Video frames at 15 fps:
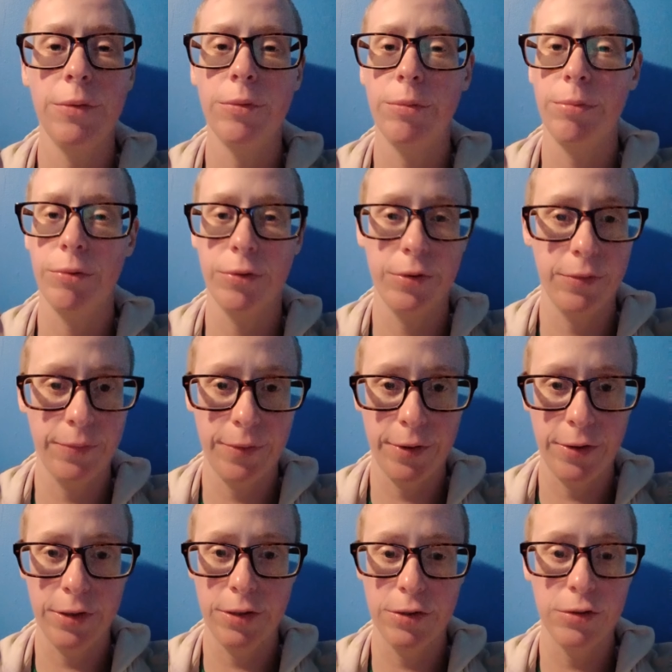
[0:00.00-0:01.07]
We're both
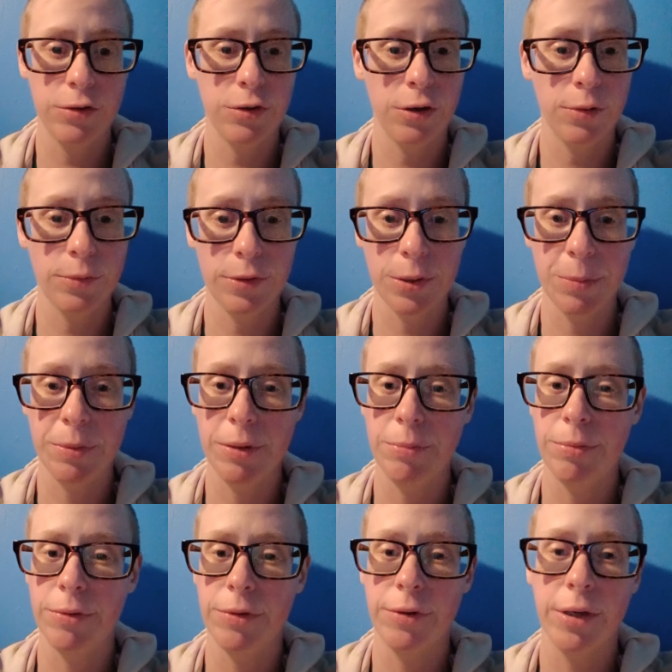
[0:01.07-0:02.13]
very strong-willed
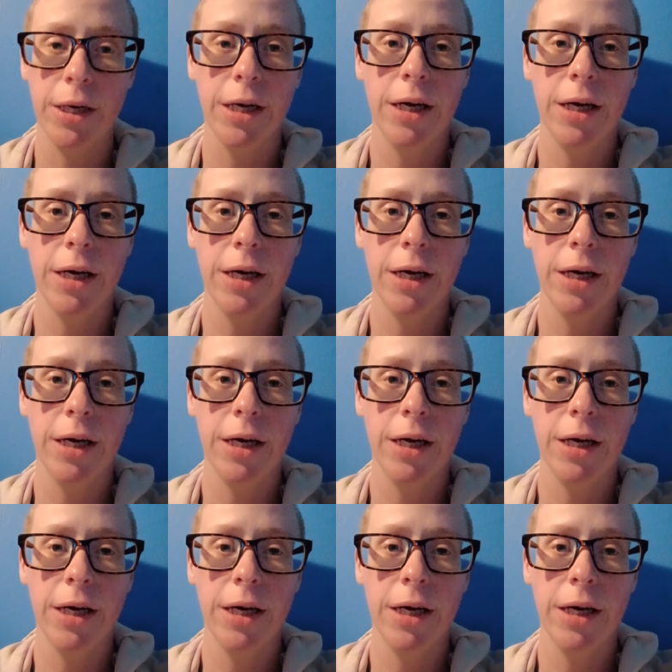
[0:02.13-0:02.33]
people,